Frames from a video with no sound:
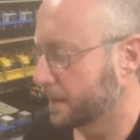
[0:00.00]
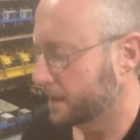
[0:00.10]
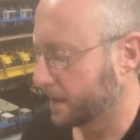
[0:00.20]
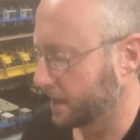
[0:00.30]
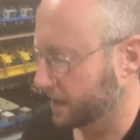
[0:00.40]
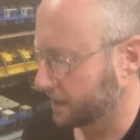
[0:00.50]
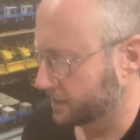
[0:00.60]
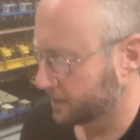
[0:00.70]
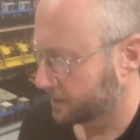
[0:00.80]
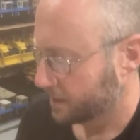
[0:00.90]

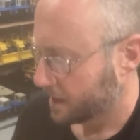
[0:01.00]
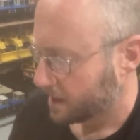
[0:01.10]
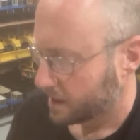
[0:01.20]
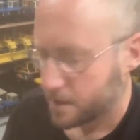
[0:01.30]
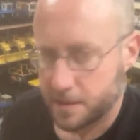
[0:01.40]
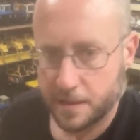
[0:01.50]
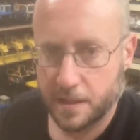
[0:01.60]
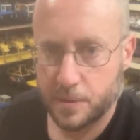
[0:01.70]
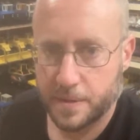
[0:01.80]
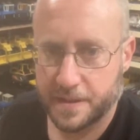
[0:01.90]
And the
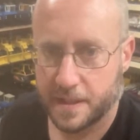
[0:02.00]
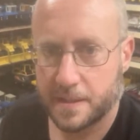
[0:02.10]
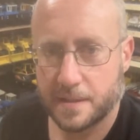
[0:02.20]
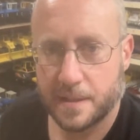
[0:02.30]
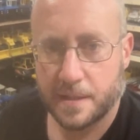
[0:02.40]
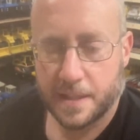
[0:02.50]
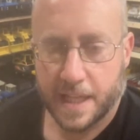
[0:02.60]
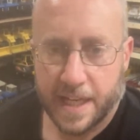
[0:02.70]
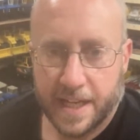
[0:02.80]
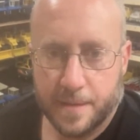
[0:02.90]
deal with the
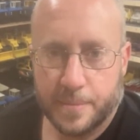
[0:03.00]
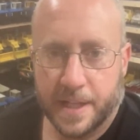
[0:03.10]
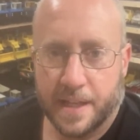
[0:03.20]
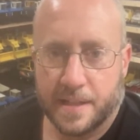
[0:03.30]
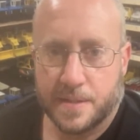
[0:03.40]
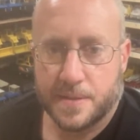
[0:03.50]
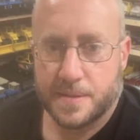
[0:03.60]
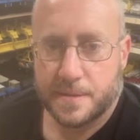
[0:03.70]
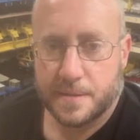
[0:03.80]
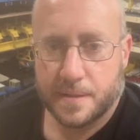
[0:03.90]
Canadian plant is
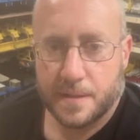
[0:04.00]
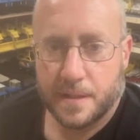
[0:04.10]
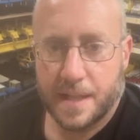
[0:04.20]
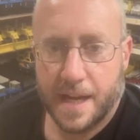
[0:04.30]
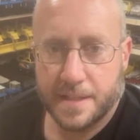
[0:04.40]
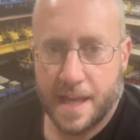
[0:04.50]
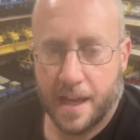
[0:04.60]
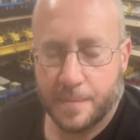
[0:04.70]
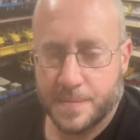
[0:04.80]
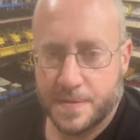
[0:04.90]
a lot of
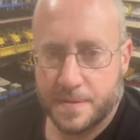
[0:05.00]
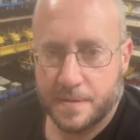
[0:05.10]
times